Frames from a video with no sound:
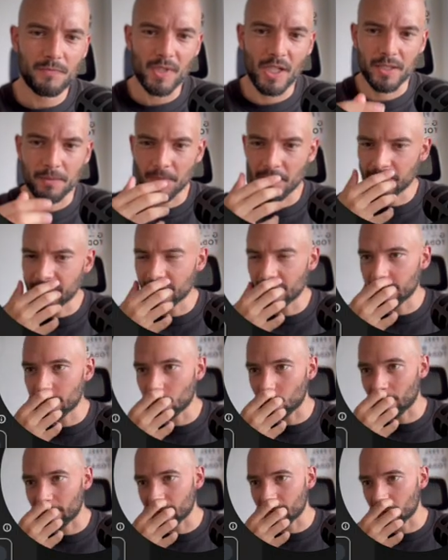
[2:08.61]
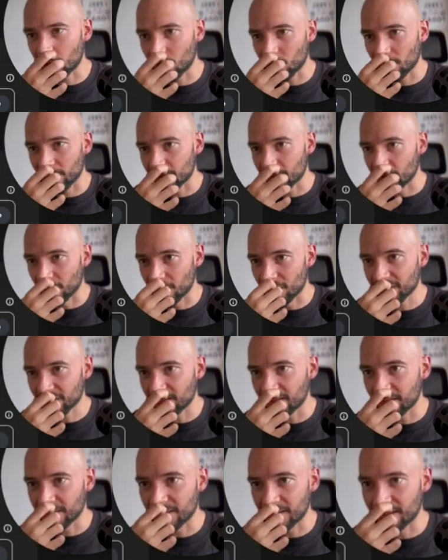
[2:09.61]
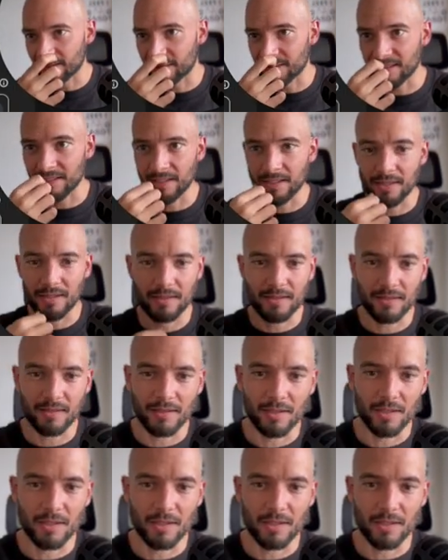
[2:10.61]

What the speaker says: And basically right now what it does is it